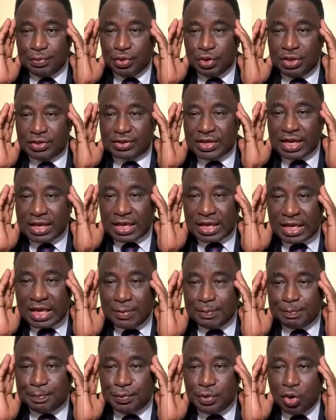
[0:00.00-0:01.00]
he said,
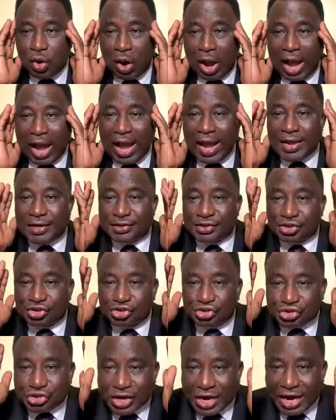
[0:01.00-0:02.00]
keep your eyes
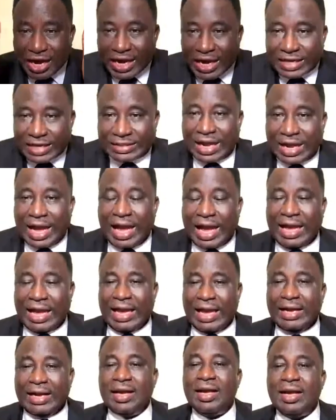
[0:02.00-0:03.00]
straight
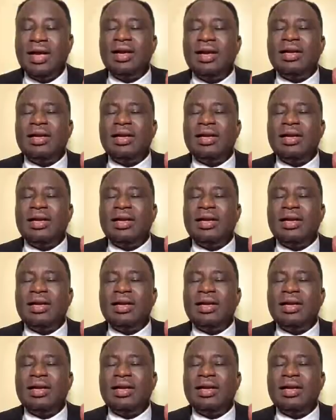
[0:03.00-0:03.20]
ahead.